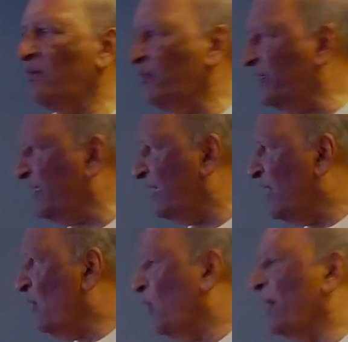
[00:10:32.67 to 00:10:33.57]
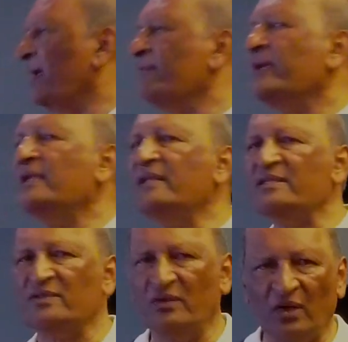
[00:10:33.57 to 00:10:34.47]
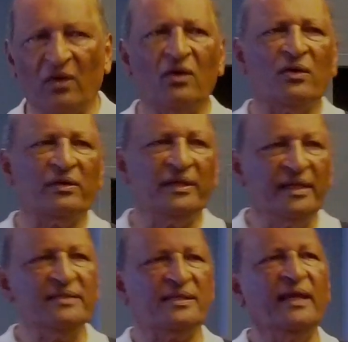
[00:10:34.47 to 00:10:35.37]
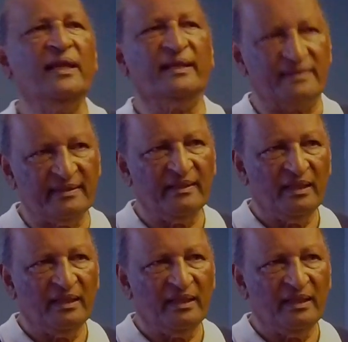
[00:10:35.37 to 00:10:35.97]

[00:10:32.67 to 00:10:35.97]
whether whatever it is, God is in it.